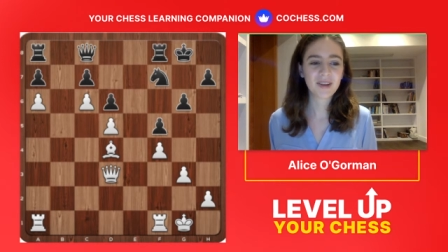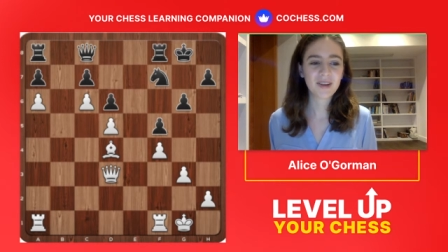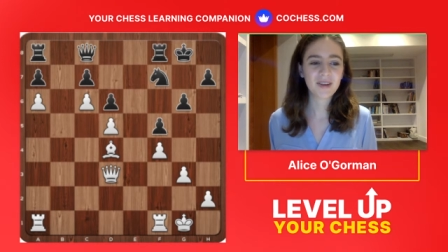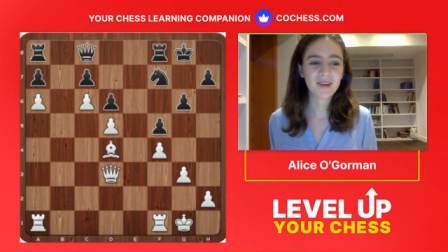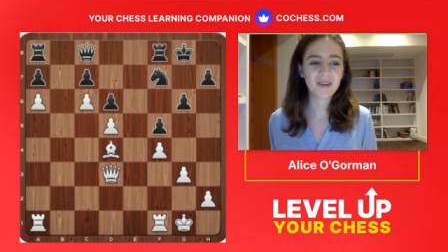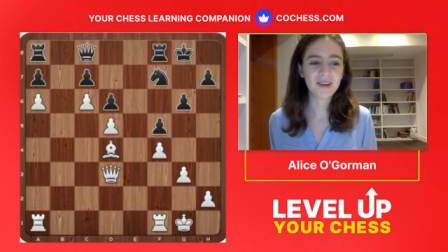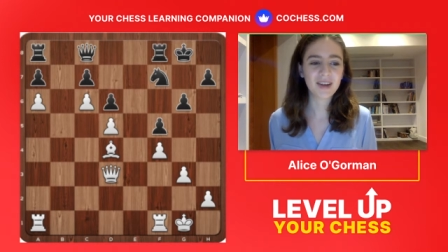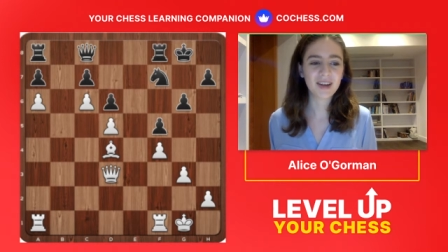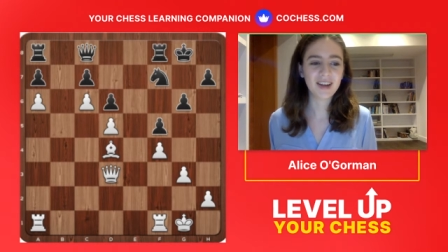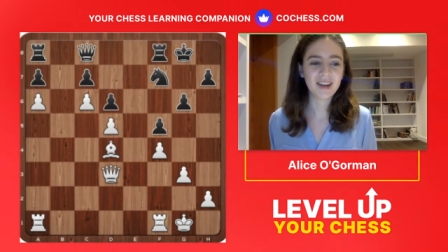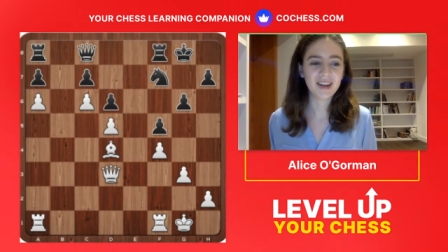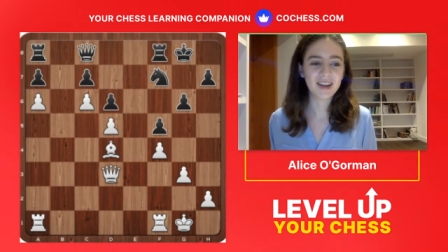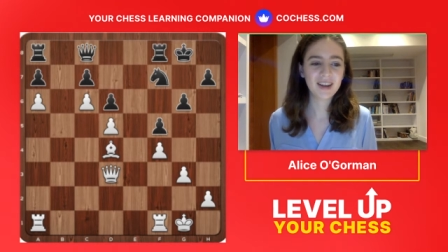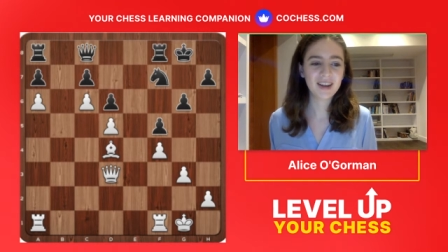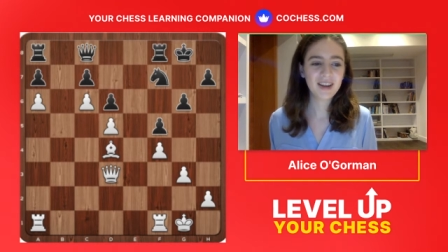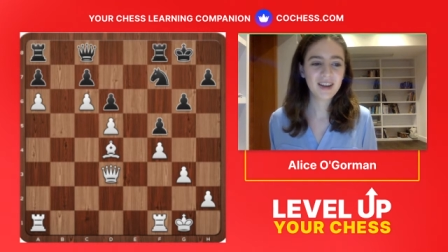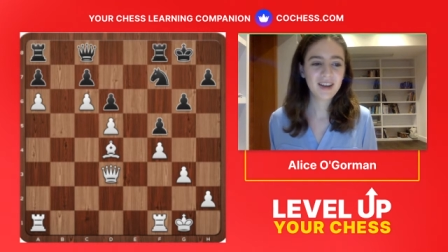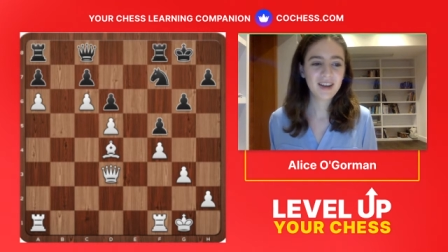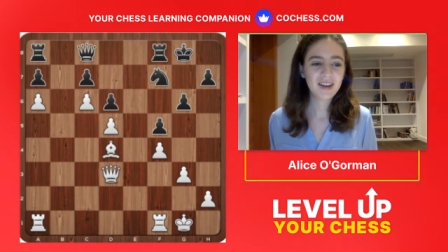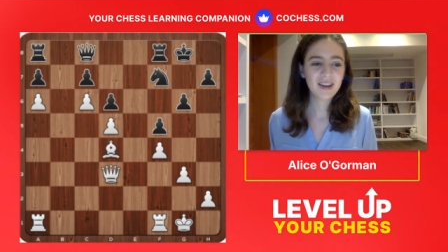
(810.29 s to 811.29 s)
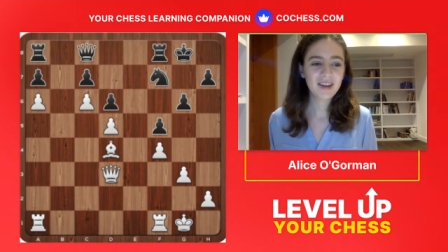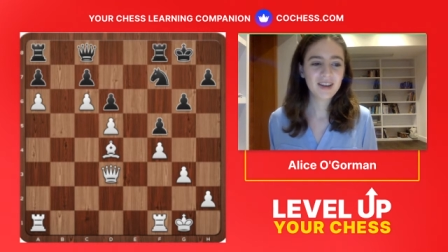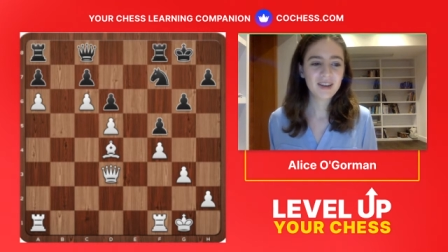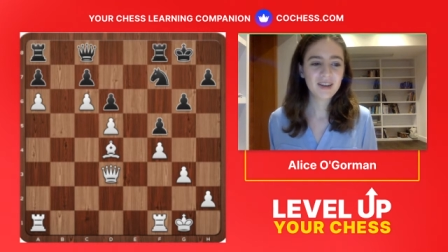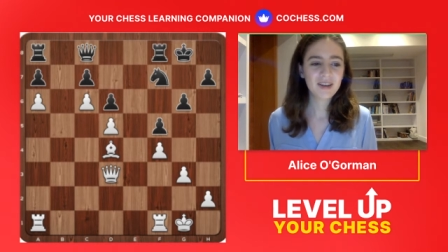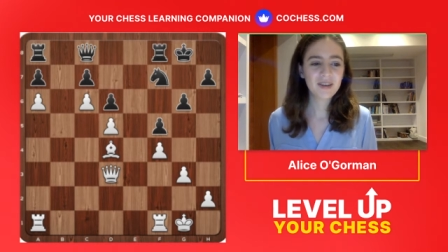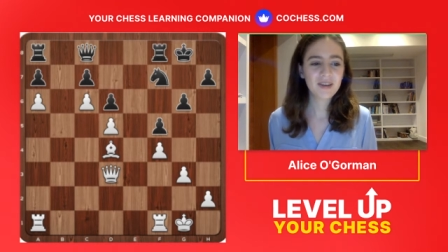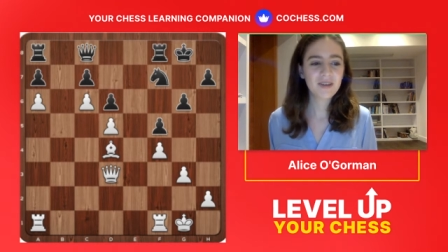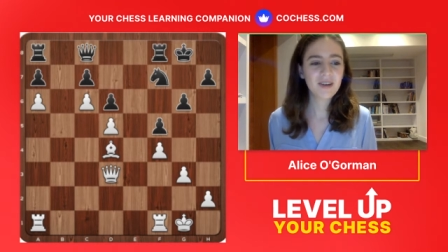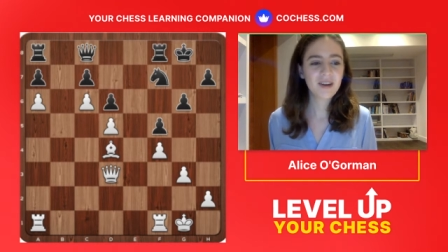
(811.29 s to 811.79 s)
Okay.
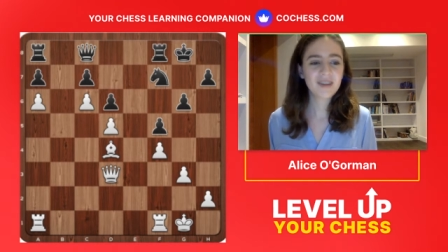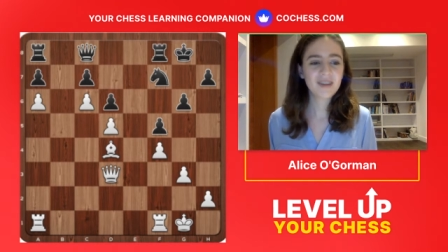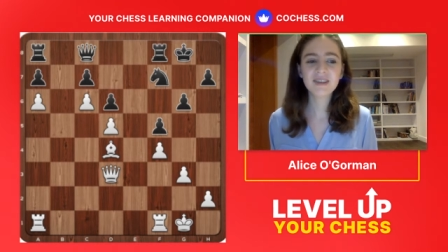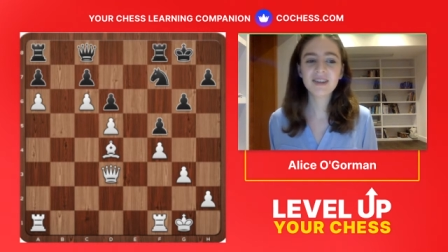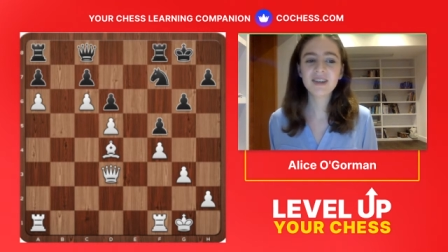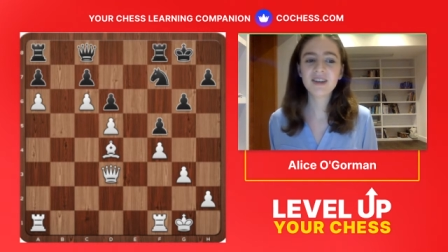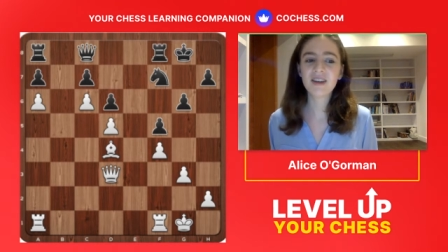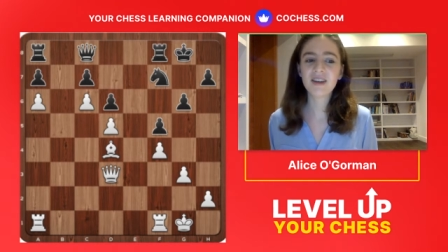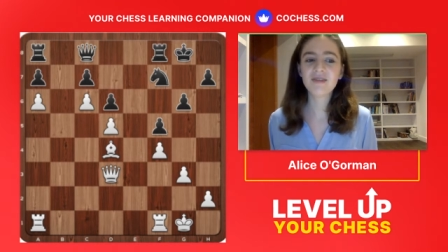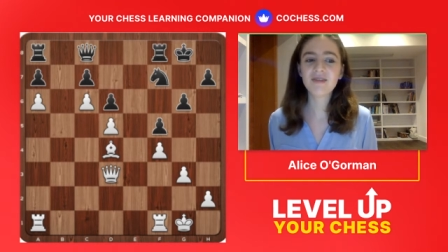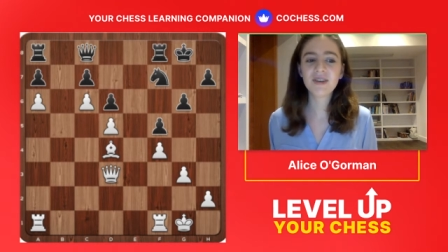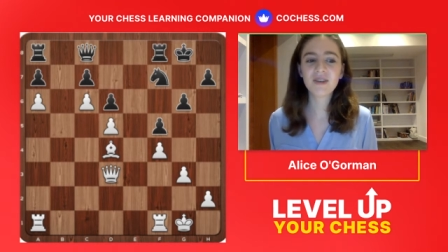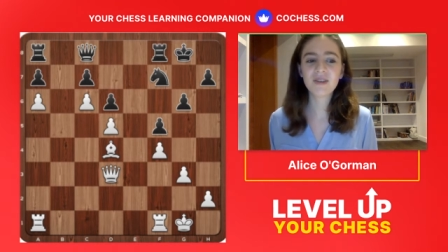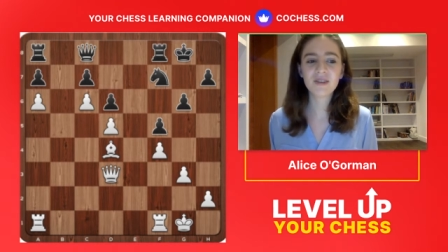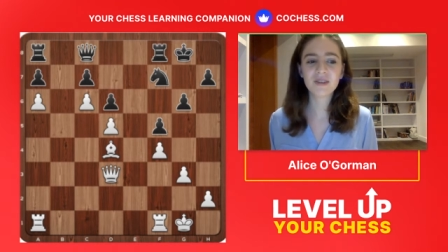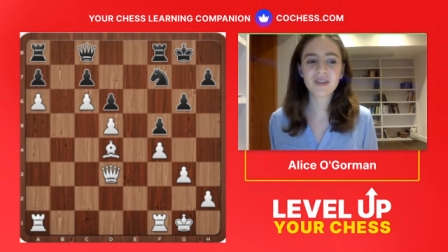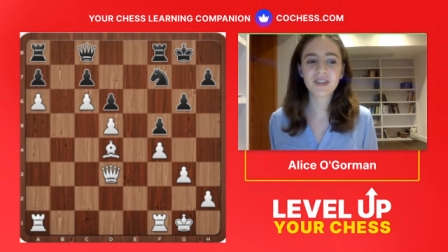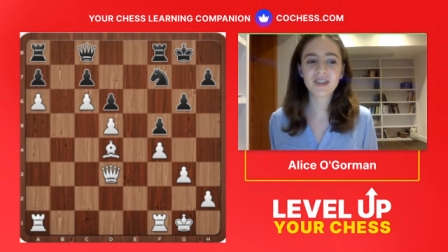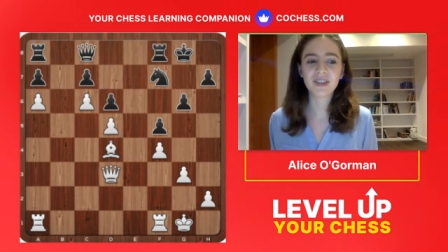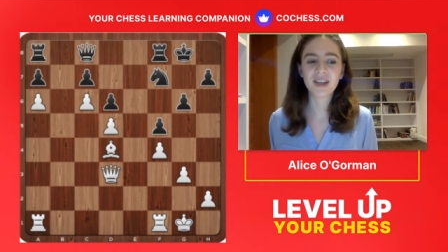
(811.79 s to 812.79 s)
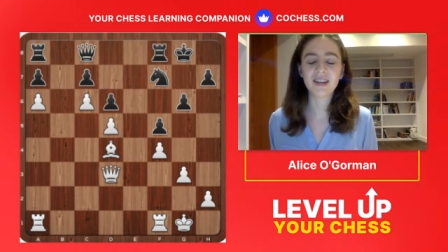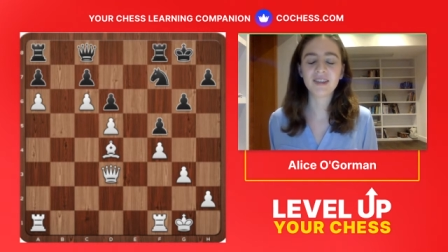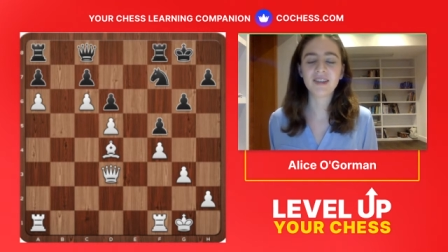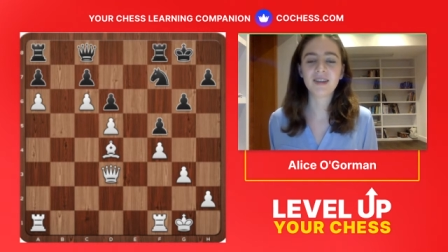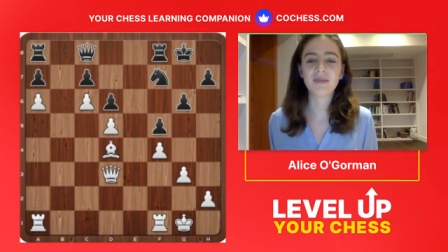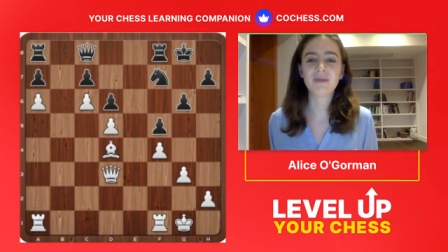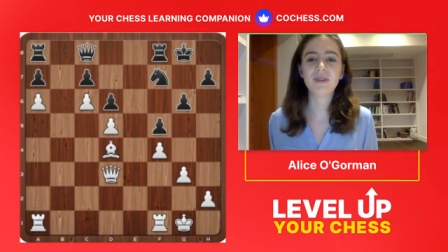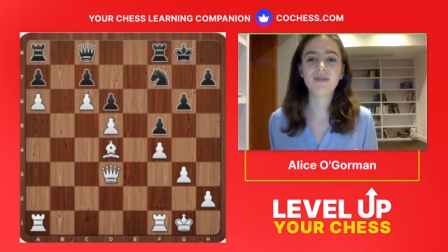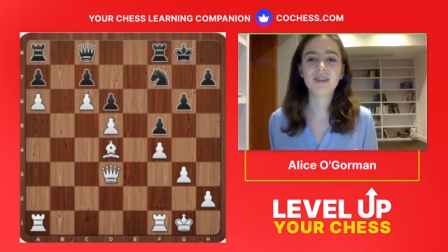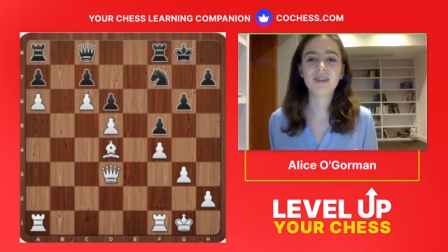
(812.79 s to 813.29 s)
No, I read all the chats.
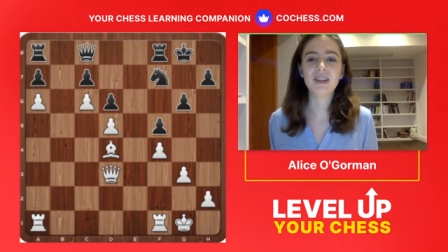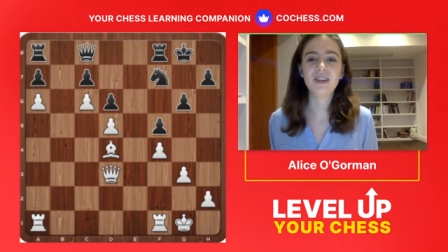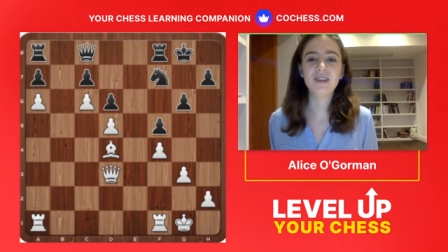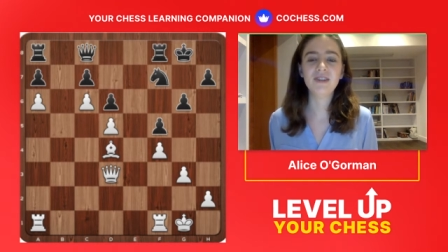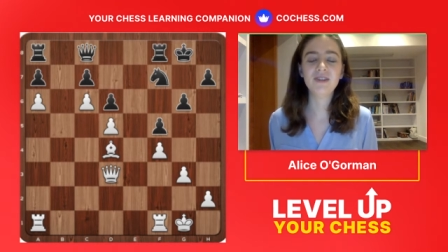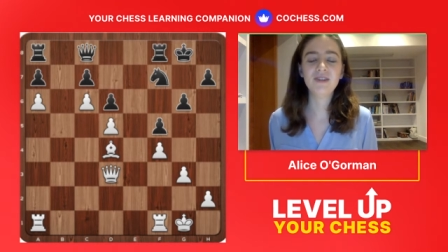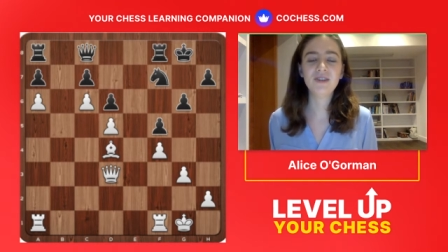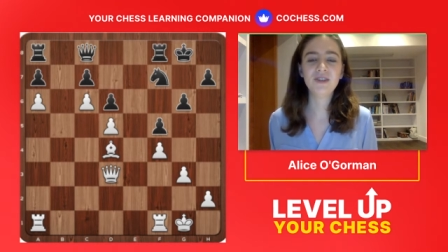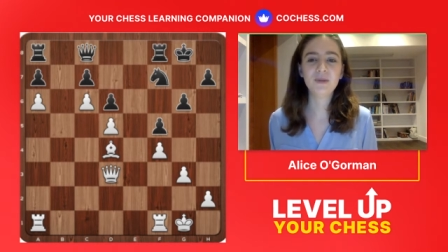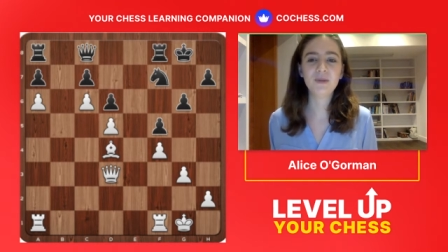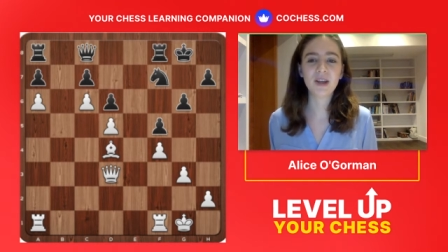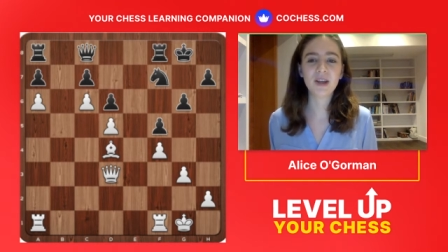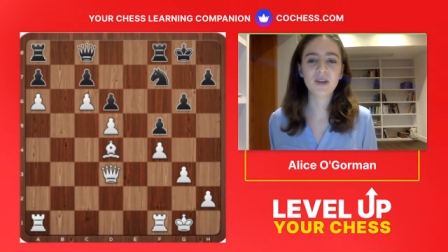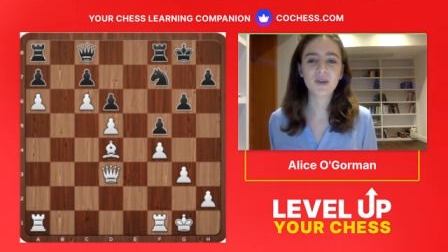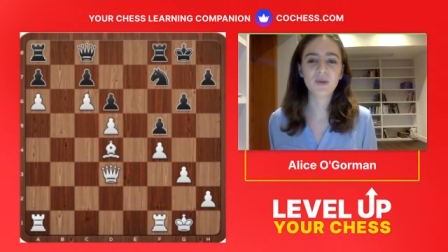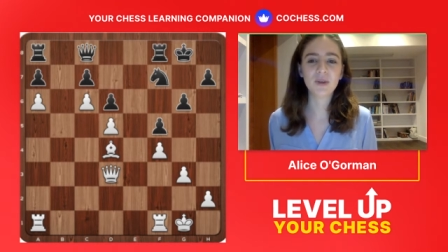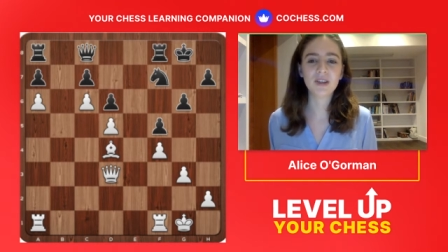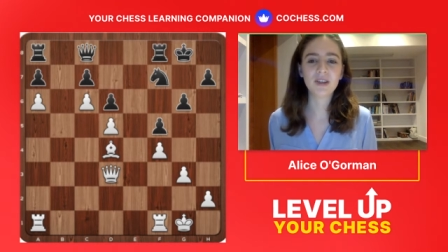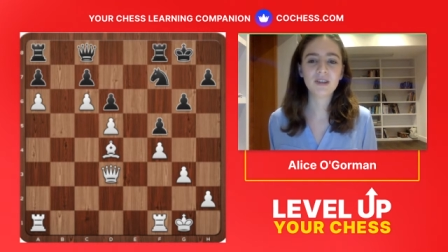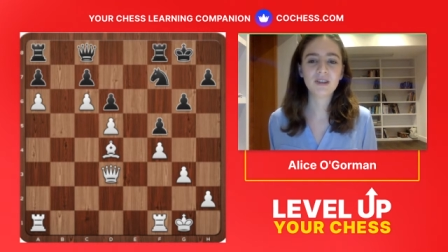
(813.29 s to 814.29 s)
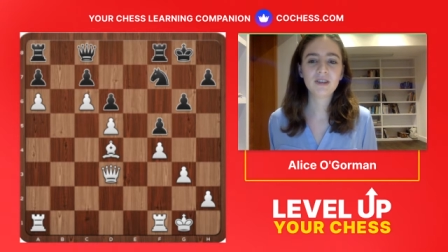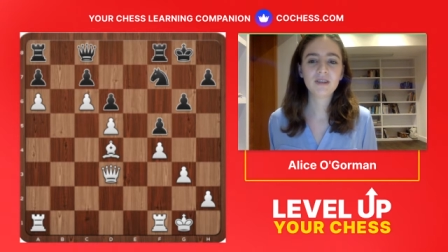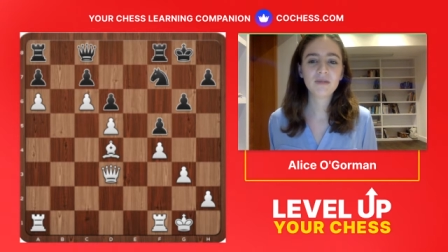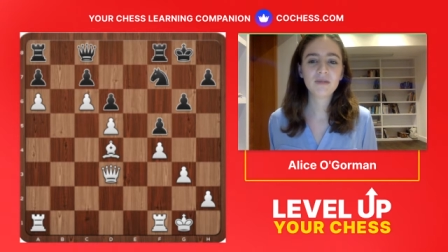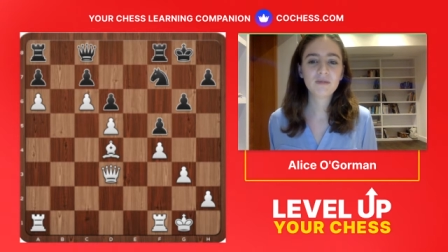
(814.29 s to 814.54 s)
I'll be reading YouTube and Twitch.